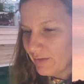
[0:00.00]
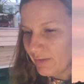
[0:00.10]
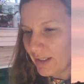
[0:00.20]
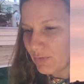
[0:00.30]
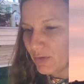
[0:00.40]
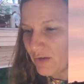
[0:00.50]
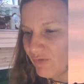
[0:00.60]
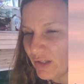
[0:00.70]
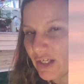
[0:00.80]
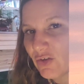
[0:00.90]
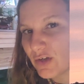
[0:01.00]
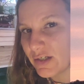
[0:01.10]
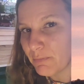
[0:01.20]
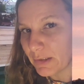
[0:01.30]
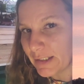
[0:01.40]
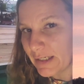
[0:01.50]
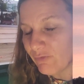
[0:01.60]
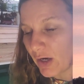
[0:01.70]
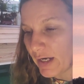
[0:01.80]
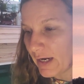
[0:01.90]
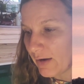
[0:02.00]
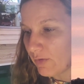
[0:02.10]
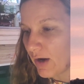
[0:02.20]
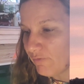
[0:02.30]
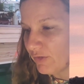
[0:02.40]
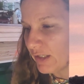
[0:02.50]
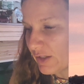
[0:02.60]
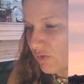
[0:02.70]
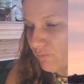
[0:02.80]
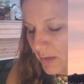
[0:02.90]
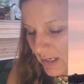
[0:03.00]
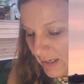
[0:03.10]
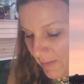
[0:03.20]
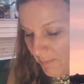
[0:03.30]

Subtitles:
That's what I feel like you need to believe right now. I feel like you've been